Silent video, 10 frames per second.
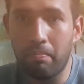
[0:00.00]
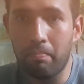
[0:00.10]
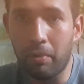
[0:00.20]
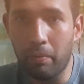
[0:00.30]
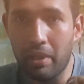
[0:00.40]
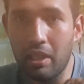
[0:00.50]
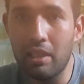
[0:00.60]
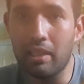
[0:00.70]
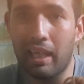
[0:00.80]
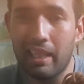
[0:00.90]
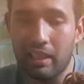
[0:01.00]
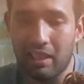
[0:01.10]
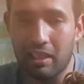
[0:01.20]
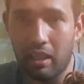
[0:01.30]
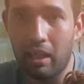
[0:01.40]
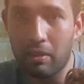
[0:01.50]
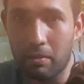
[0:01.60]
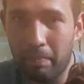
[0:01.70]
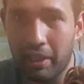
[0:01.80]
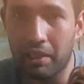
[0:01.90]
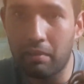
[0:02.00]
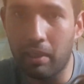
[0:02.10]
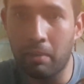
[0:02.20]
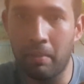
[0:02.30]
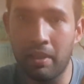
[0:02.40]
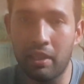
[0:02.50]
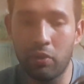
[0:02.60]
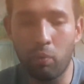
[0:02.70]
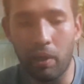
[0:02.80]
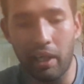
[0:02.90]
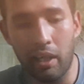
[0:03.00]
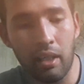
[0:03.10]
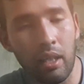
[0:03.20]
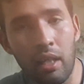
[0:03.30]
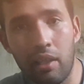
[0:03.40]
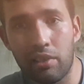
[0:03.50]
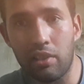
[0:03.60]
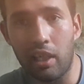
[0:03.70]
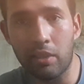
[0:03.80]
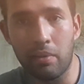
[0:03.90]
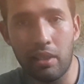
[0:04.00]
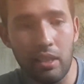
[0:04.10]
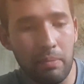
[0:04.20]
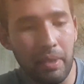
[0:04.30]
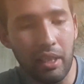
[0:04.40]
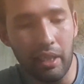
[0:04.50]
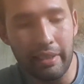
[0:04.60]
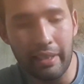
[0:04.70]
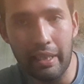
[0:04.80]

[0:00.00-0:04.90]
with these, I especially recommend that you wear socks with these, because